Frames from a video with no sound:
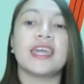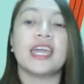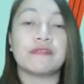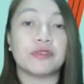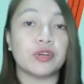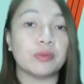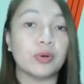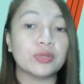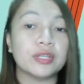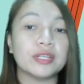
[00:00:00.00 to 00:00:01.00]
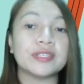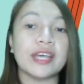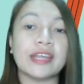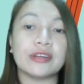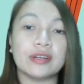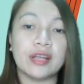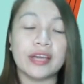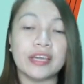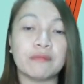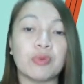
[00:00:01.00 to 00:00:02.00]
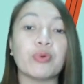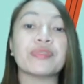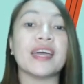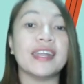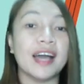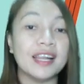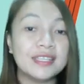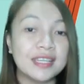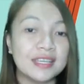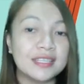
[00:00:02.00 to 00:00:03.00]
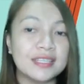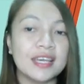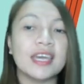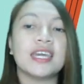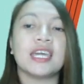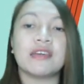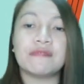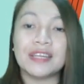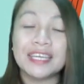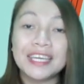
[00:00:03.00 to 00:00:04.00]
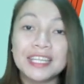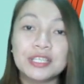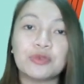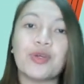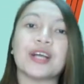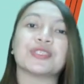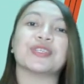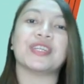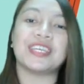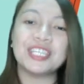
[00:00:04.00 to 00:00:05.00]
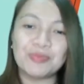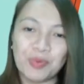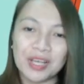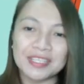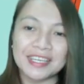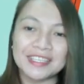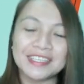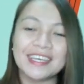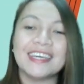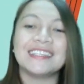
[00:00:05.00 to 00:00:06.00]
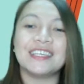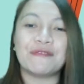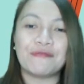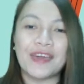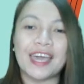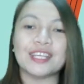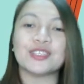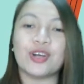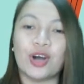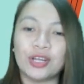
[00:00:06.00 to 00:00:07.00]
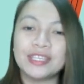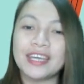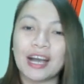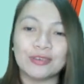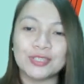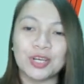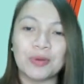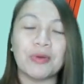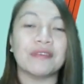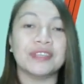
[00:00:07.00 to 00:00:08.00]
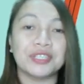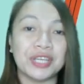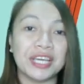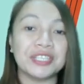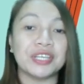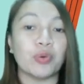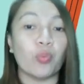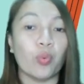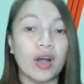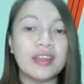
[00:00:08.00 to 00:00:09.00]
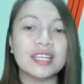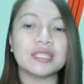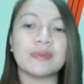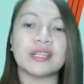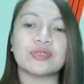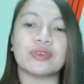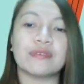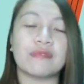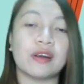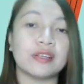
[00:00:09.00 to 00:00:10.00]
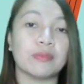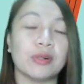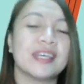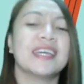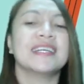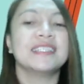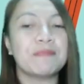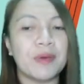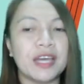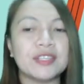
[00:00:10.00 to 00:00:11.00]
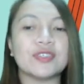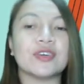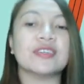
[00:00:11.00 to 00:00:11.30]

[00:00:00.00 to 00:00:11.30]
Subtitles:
And for the models underlying both analysis, if an interaction is present, the effects on the outcome of the change in one explanatory variable depends